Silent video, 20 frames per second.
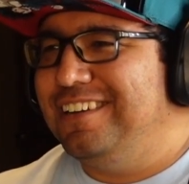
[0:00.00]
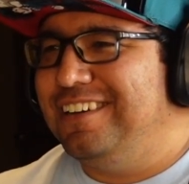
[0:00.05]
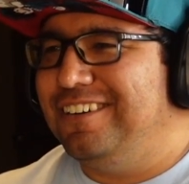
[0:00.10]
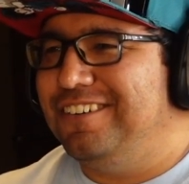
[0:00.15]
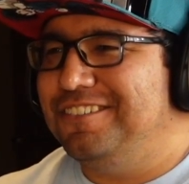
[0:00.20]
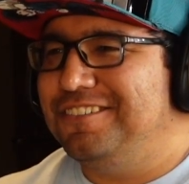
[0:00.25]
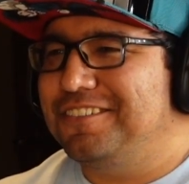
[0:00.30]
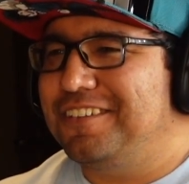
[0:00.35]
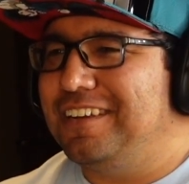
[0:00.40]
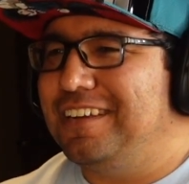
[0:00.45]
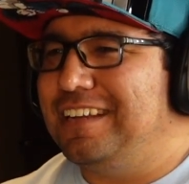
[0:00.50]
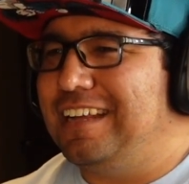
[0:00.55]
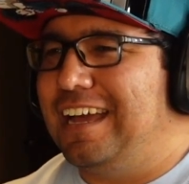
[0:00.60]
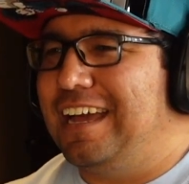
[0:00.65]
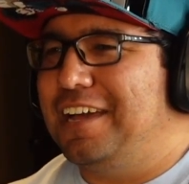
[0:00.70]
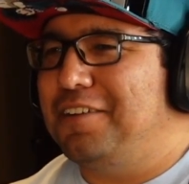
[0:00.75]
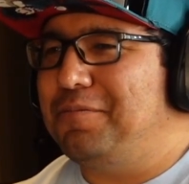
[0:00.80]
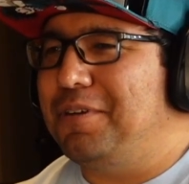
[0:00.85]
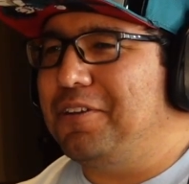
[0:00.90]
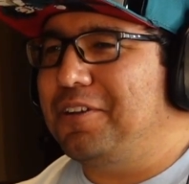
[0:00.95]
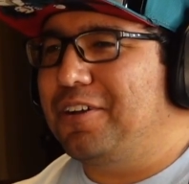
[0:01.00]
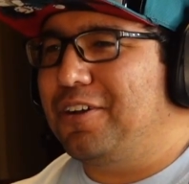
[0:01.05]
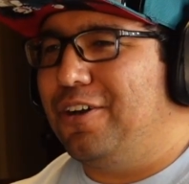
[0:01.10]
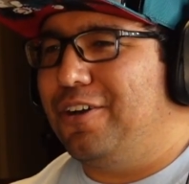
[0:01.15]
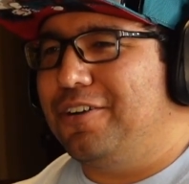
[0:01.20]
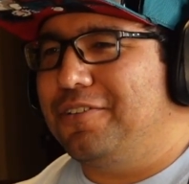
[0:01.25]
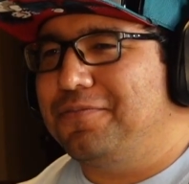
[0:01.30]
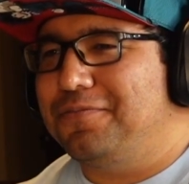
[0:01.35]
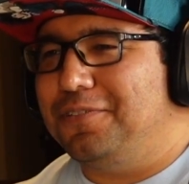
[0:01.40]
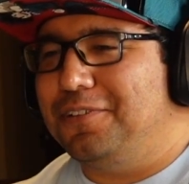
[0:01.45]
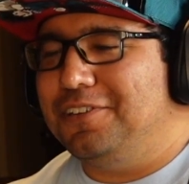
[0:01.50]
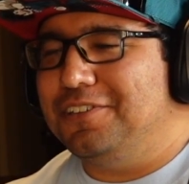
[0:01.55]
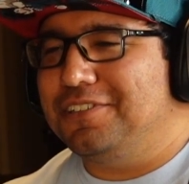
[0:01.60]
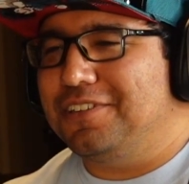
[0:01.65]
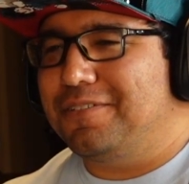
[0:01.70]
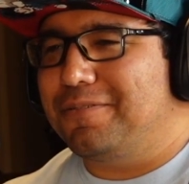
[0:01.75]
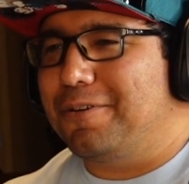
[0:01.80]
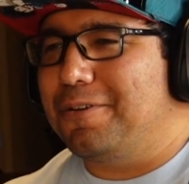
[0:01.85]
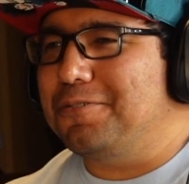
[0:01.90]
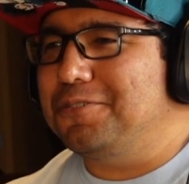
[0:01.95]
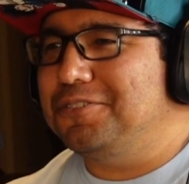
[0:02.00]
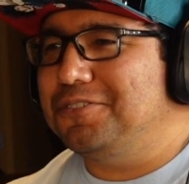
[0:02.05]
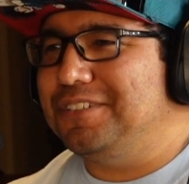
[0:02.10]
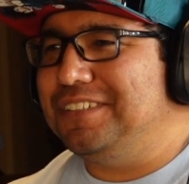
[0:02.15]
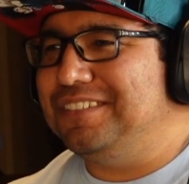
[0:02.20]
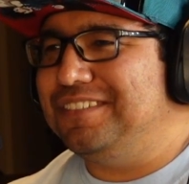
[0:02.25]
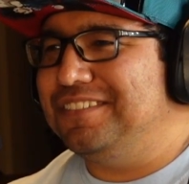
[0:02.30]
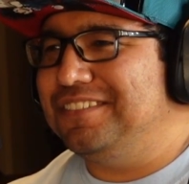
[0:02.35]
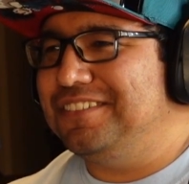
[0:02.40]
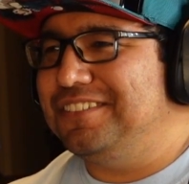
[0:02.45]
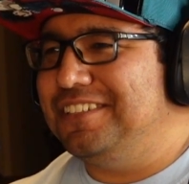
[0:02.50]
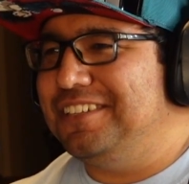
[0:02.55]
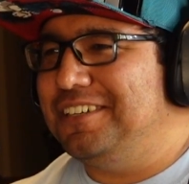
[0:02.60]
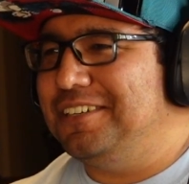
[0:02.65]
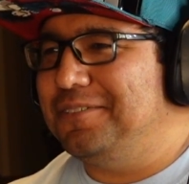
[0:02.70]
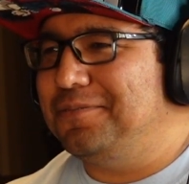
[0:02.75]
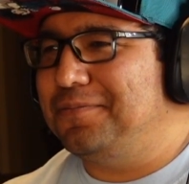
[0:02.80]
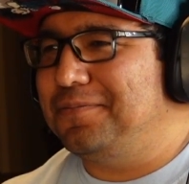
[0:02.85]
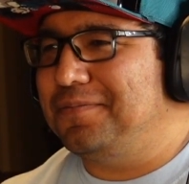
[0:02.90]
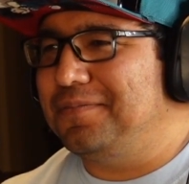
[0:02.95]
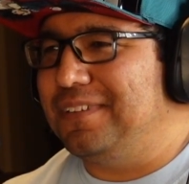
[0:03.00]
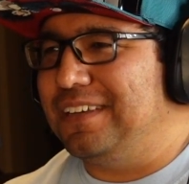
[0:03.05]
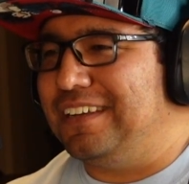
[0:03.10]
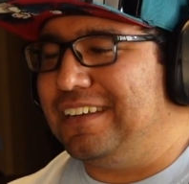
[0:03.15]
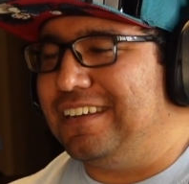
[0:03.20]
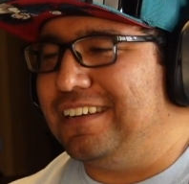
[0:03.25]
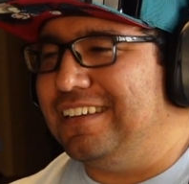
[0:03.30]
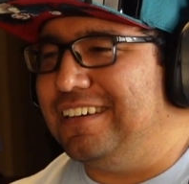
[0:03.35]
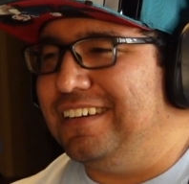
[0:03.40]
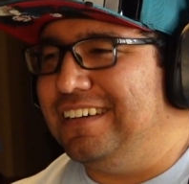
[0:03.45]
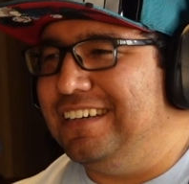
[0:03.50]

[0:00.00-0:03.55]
Right. I had my cart full of groceries and stuff, and